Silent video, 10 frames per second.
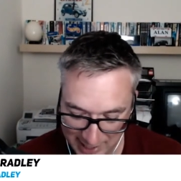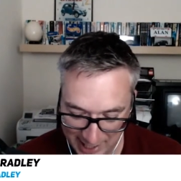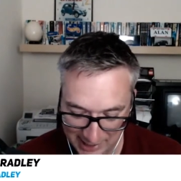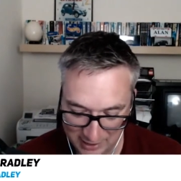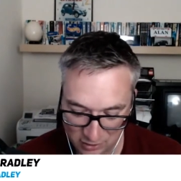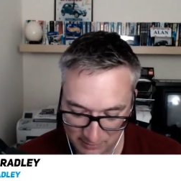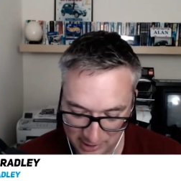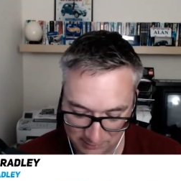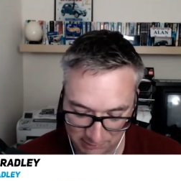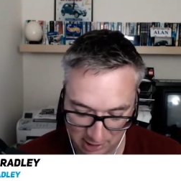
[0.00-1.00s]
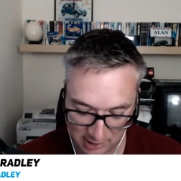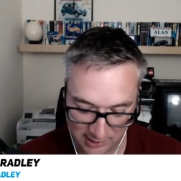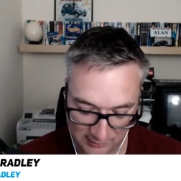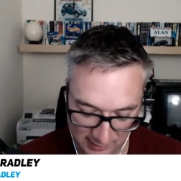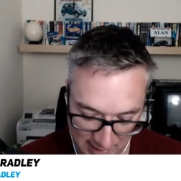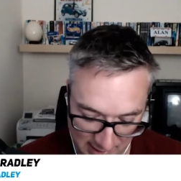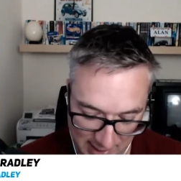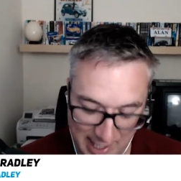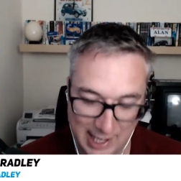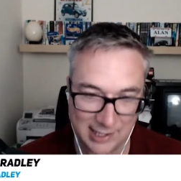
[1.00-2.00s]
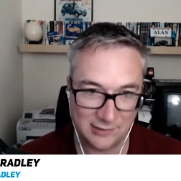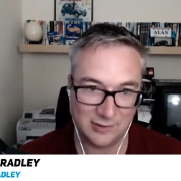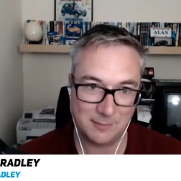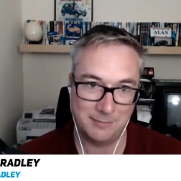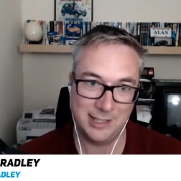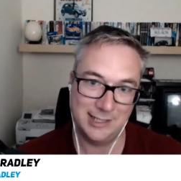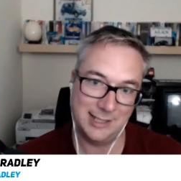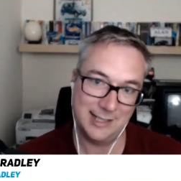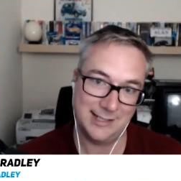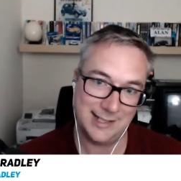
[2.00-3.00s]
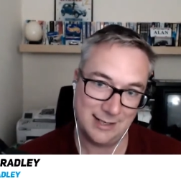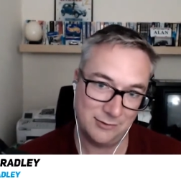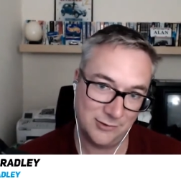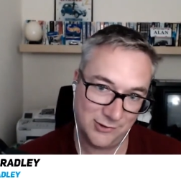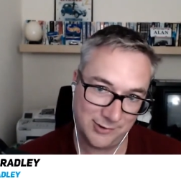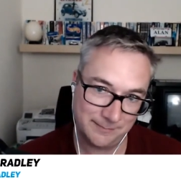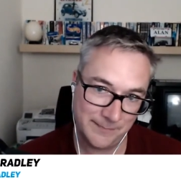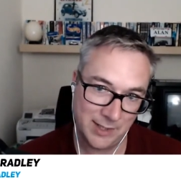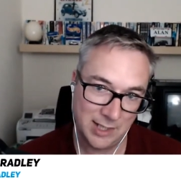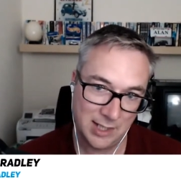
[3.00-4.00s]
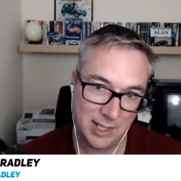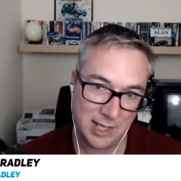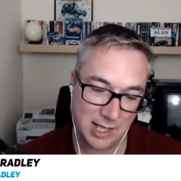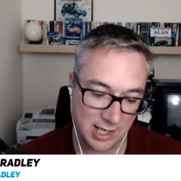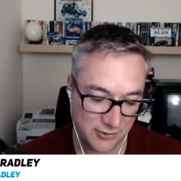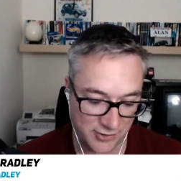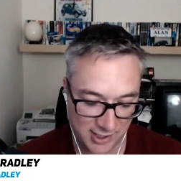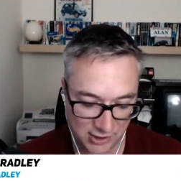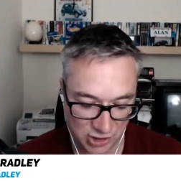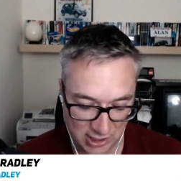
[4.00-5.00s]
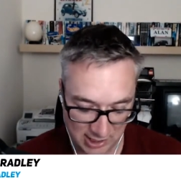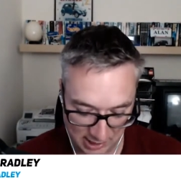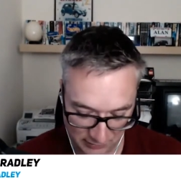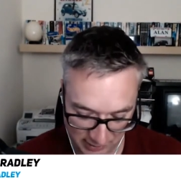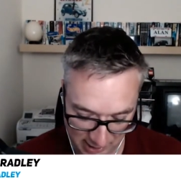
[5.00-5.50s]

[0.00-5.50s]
Economics Prize has been announced. This year, the